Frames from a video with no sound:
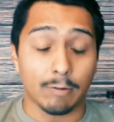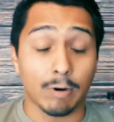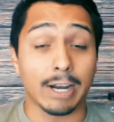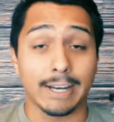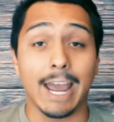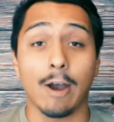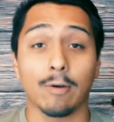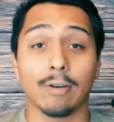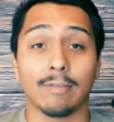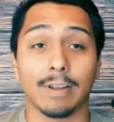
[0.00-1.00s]
right
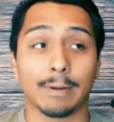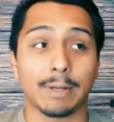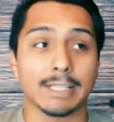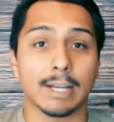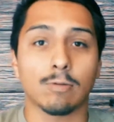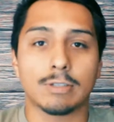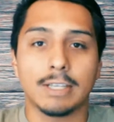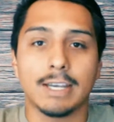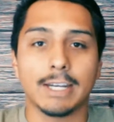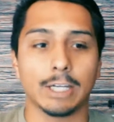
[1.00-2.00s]
now, of like, because I don't
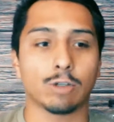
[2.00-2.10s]
see any